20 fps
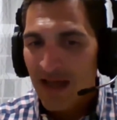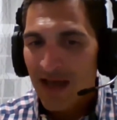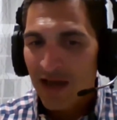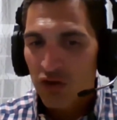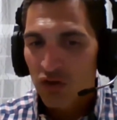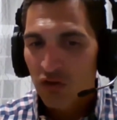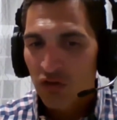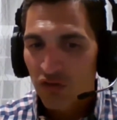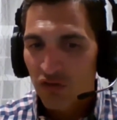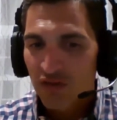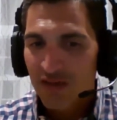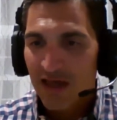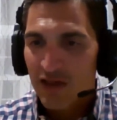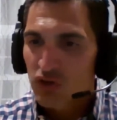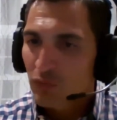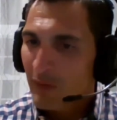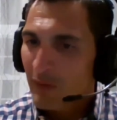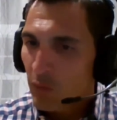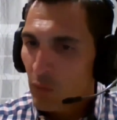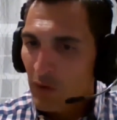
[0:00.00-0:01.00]
actually
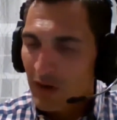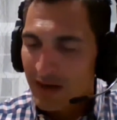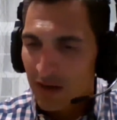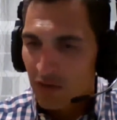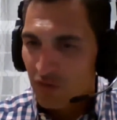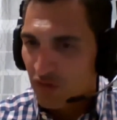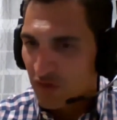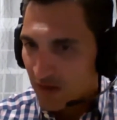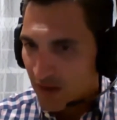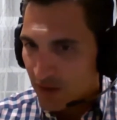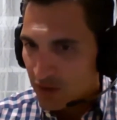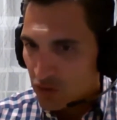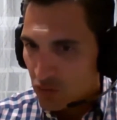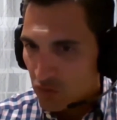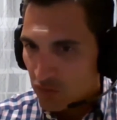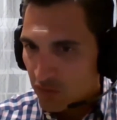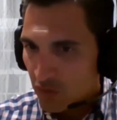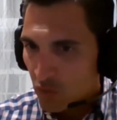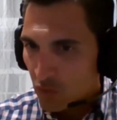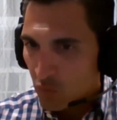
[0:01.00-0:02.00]
schedule my workouts like I
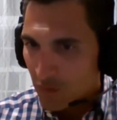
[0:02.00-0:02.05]
used to.